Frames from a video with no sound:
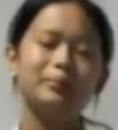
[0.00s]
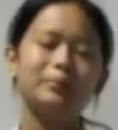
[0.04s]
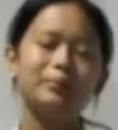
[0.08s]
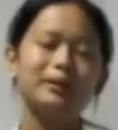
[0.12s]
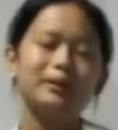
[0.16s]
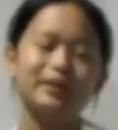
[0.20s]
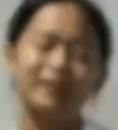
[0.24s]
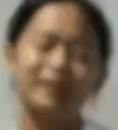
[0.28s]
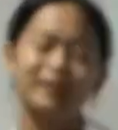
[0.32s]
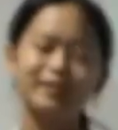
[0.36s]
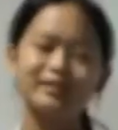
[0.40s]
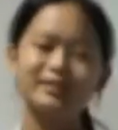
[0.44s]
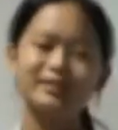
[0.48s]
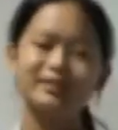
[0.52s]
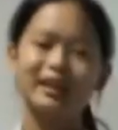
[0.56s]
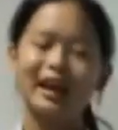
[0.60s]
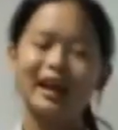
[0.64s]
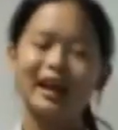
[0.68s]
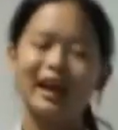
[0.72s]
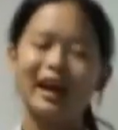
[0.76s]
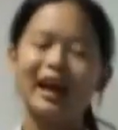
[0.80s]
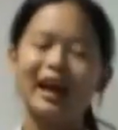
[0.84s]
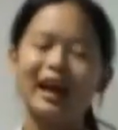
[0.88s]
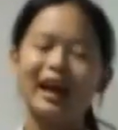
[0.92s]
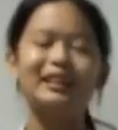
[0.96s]
Because
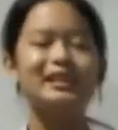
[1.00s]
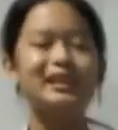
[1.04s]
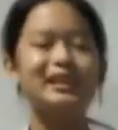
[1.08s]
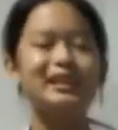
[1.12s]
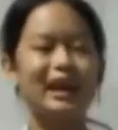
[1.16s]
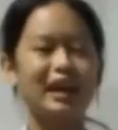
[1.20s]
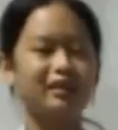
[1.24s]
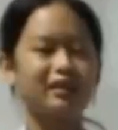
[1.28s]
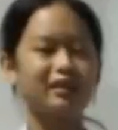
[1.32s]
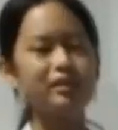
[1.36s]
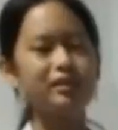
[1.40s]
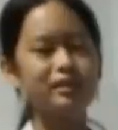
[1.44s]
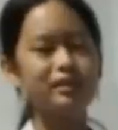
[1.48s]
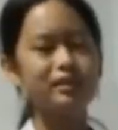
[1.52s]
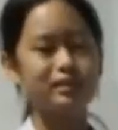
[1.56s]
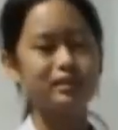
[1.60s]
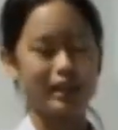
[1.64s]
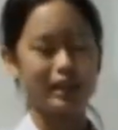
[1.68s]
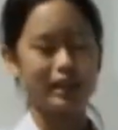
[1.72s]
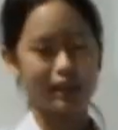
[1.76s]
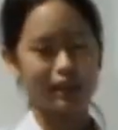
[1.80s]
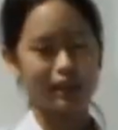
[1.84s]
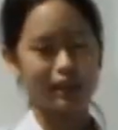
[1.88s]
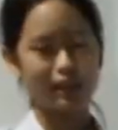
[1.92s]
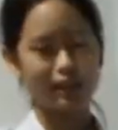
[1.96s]
at the end of the
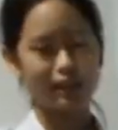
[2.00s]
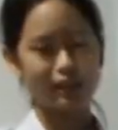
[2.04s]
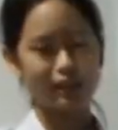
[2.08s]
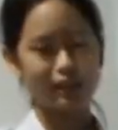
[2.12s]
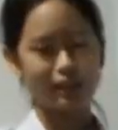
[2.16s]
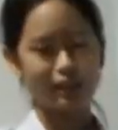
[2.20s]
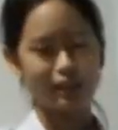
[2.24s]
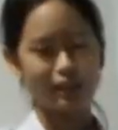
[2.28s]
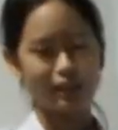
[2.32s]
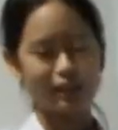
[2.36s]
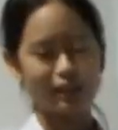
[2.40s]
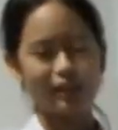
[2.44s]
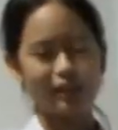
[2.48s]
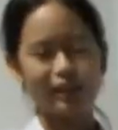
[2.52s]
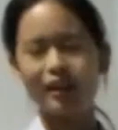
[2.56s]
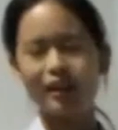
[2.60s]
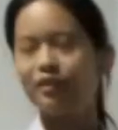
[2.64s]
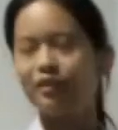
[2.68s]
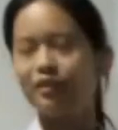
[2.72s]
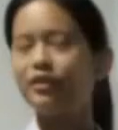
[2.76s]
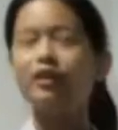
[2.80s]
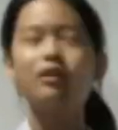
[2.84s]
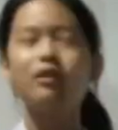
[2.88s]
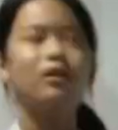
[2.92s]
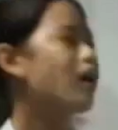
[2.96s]
day,
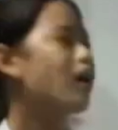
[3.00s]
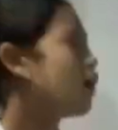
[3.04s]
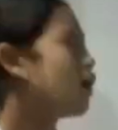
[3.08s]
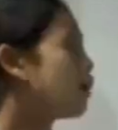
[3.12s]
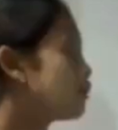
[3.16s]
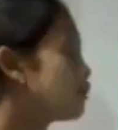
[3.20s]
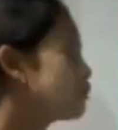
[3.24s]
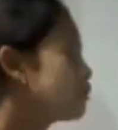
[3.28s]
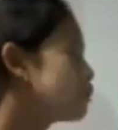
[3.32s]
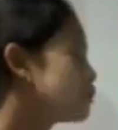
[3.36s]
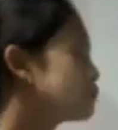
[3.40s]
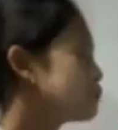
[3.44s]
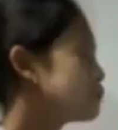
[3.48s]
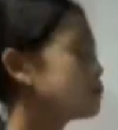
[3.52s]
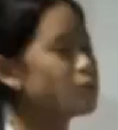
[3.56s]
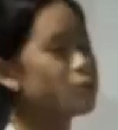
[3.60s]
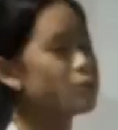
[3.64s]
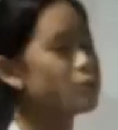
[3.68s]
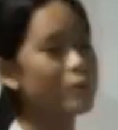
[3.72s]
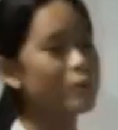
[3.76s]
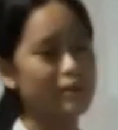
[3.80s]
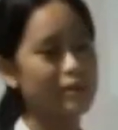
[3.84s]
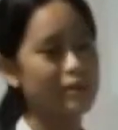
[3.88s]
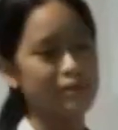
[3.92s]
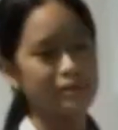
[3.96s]
there are no real
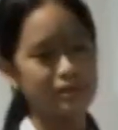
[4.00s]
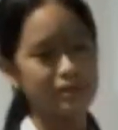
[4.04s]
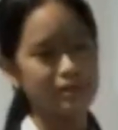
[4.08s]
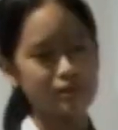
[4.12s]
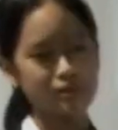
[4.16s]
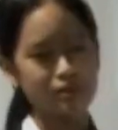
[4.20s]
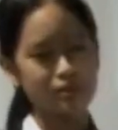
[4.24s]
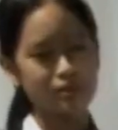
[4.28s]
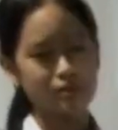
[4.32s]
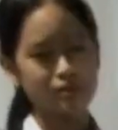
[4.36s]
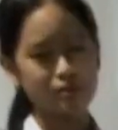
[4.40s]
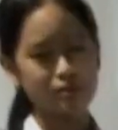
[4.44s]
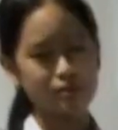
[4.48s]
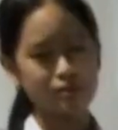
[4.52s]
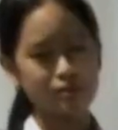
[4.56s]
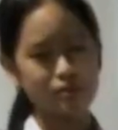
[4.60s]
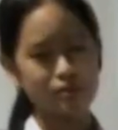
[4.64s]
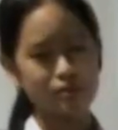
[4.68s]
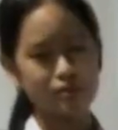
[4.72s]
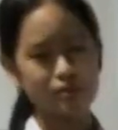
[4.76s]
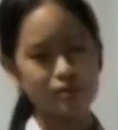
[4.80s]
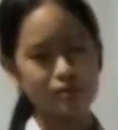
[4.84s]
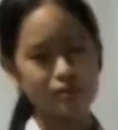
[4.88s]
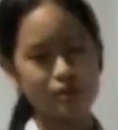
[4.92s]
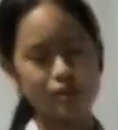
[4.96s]
winners.
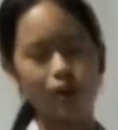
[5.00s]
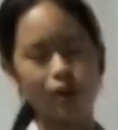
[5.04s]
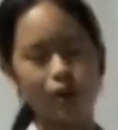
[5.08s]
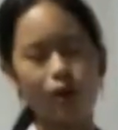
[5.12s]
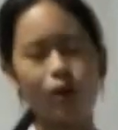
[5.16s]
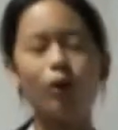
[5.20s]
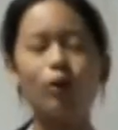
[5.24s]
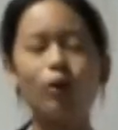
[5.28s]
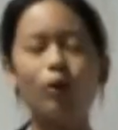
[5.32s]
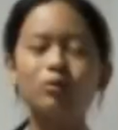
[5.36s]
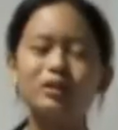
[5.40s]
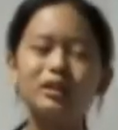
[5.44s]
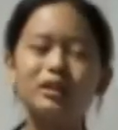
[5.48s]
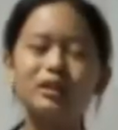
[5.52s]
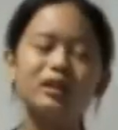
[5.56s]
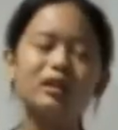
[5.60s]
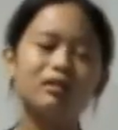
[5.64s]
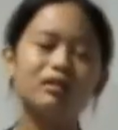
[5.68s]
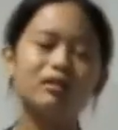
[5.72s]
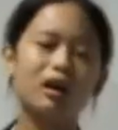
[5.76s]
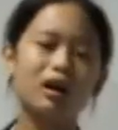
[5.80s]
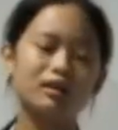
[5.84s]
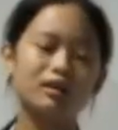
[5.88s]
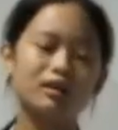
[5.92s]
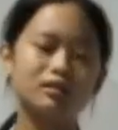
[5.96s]
Only the
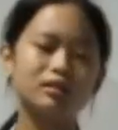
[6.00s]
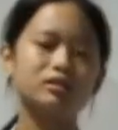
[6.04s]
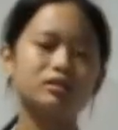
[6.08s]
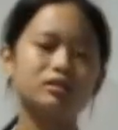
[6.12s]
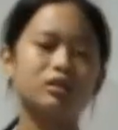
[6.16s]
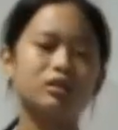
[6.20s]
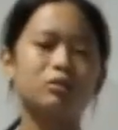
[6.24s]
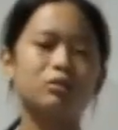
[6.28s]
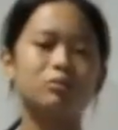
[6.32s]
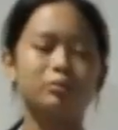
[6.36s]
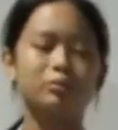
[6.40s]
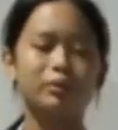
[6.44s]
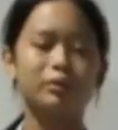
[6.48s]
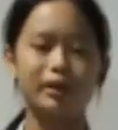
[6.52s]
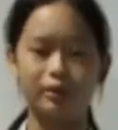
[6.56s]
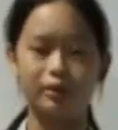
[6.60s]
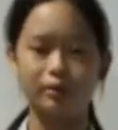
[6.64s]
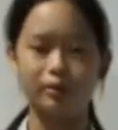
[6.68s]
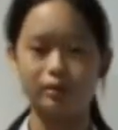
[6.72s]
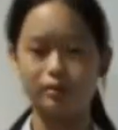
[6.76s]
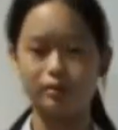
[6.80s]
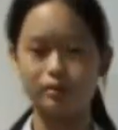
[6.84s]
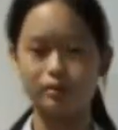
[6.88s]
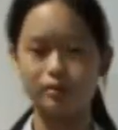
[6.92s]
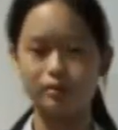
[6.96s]
losses are
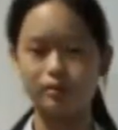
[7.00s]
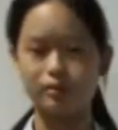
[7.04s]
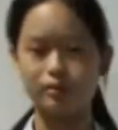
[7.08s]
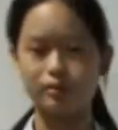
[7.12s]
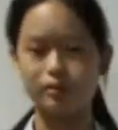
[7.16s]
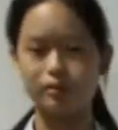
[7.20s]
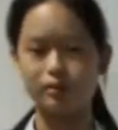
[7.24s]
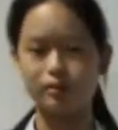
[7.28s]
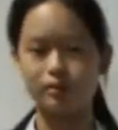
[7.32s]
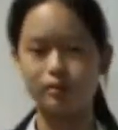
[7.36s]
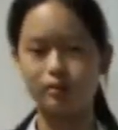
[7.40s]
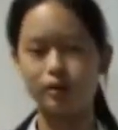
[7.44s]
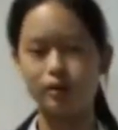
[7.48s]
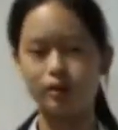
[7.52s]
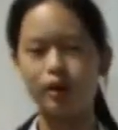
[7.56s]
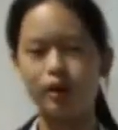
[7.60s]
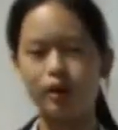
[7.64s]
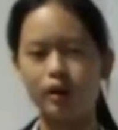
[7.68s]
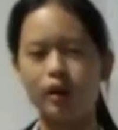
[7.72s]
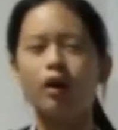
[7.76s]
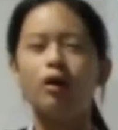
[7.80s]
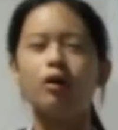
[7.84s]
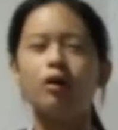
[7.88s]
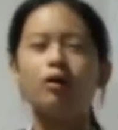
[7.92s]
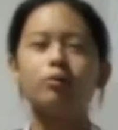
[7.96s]
real.
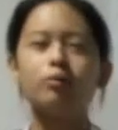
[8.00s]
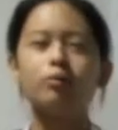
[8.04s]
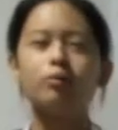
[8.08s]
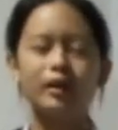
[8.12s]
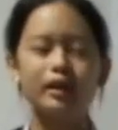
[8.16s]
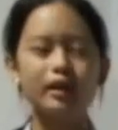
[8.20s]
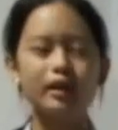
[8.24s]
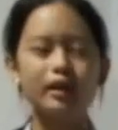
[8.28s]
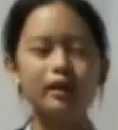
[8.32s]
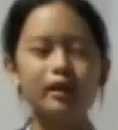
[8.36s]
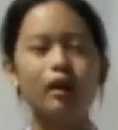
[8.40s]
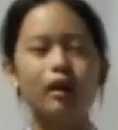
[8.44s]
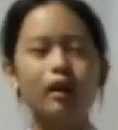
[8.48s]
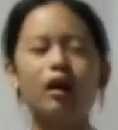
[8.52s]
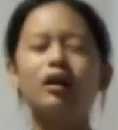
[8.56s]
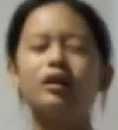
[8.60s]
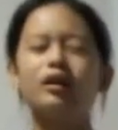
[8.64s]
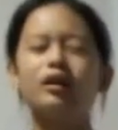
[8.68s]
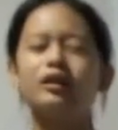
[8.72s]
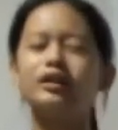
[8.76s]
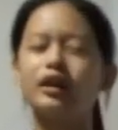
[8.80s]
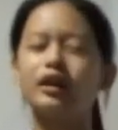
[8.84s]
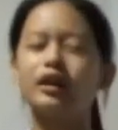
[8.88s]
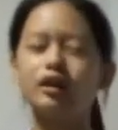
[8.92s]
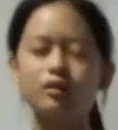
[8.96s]
We
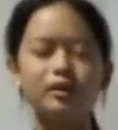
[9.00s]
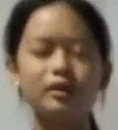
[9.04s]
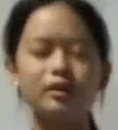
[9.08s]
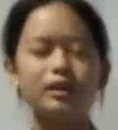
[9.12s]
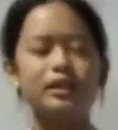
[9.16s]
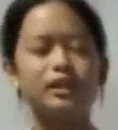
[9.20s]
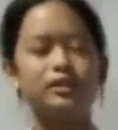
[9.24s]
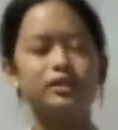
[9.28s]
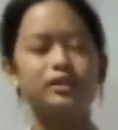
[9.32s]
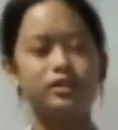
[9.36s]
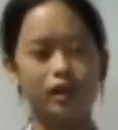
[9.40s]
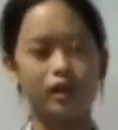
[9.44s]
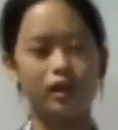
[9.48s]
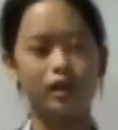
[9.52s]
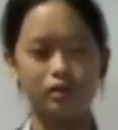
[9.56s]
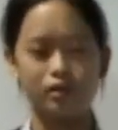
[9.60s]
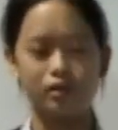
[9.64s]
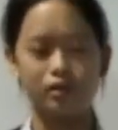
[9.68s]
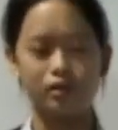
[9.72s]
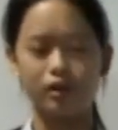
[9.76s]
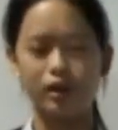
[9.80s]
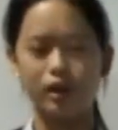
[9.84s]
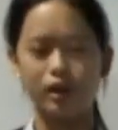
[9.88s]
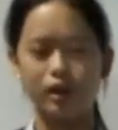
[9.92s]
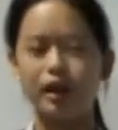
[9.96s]
are killing each
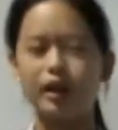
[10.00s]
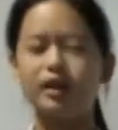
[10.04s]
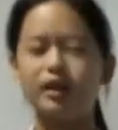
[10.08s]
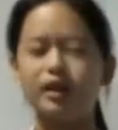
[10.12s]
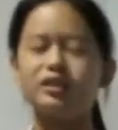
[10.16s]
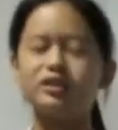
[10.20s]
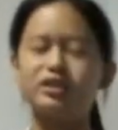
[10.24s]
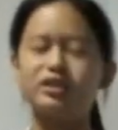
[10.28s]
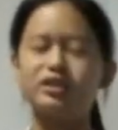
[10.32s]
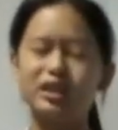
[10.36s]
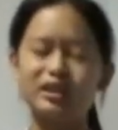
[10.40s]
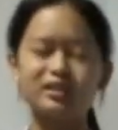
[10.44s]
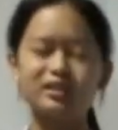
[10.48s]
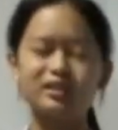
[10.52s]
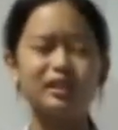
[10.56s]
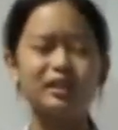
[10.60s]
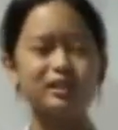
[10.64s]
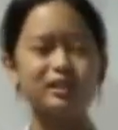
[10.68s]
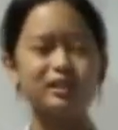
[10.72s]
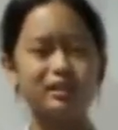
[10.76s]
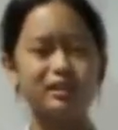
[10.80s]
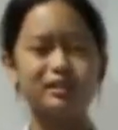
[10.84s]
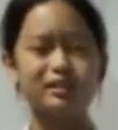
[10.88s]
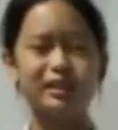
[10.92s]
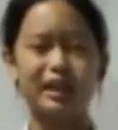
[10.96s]
other just
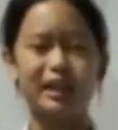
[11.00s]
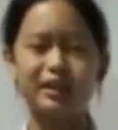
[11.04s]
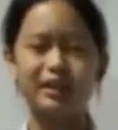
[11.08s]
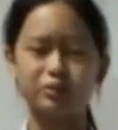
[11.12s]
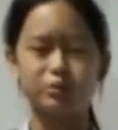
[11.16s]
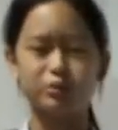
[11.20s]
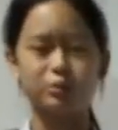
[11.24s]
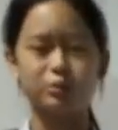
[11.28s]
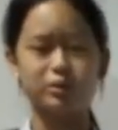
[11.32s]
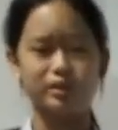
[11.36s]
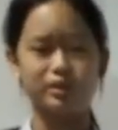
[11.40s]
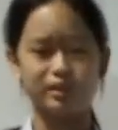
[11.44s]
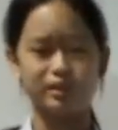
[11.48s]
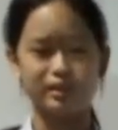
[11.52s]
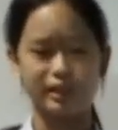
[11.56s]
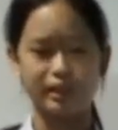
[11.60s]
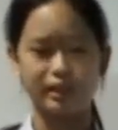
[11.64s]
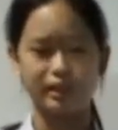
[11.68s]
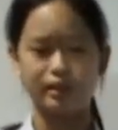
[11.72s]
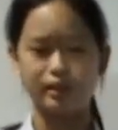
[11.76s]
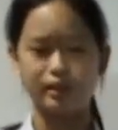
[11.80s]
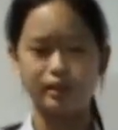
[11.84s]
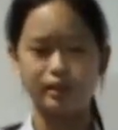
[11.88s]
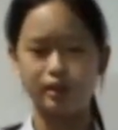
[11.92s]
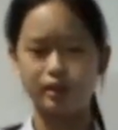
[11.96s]
like the dinosaurs
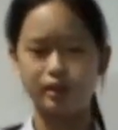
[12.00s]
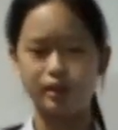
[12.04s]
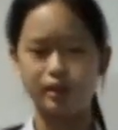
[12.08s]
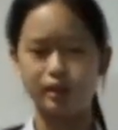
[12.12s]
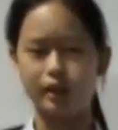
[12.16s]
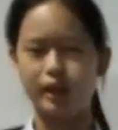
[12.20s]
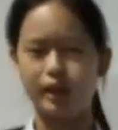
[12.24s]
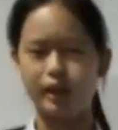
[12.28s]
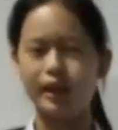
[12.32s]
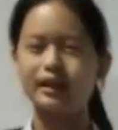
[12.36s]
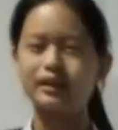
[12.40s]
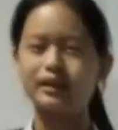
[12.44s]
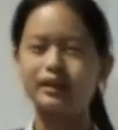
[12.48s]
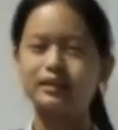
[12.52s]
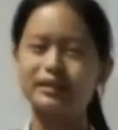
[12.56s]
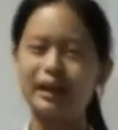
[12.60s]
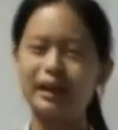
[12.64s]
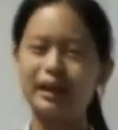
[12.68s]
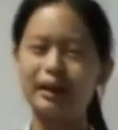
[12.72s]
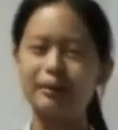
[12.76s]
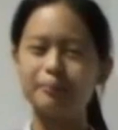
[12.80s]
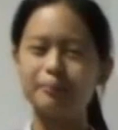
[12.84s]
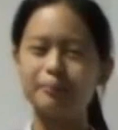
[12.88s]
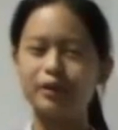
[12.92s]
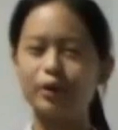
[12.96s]
did,
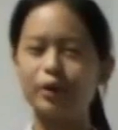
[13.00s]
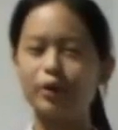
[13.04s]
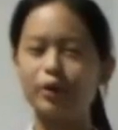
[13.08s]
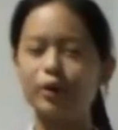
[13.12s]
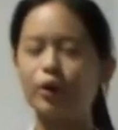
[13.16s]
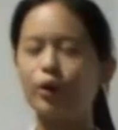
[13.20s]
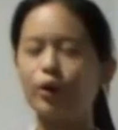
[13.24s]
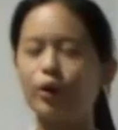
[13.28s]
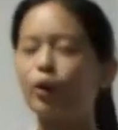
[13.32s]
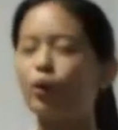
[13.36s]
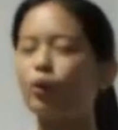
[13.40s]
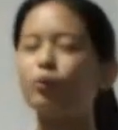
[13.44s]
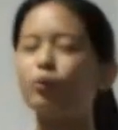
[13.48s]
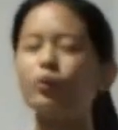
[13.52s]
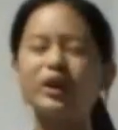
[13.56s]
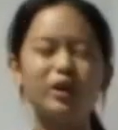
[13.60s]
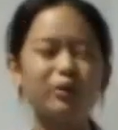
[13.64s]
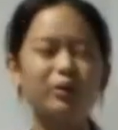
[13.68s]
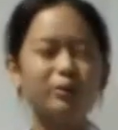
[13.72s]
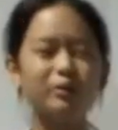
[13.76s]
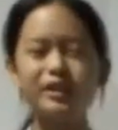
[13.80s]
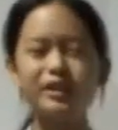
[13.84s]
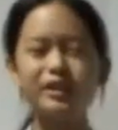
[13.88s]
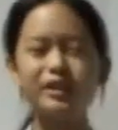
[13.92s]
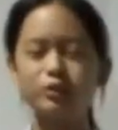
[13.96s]
except we
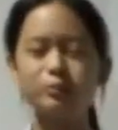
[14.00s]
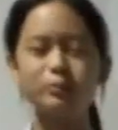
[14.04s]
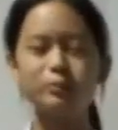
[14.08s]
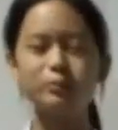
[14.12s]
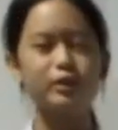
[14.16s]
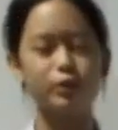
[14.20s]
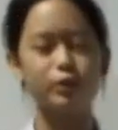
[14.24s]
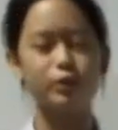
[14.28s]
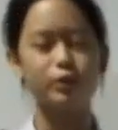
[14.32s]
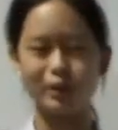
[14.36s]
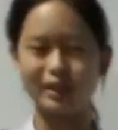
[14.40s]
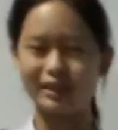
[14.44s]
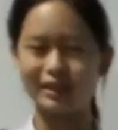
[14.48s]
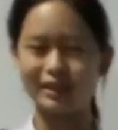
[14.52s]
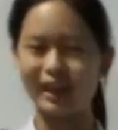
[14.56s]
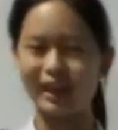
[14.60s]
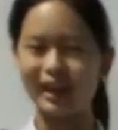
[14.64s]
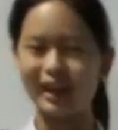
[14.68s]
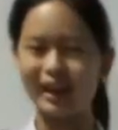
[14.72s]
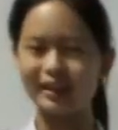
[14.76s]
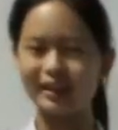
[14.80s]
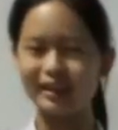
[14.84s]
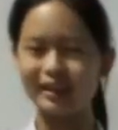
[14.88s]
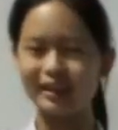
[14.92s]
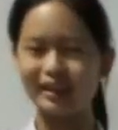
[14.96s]
don't need to be doing
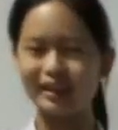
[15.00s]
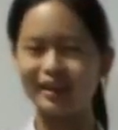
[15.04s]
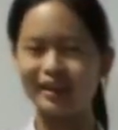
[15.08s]
that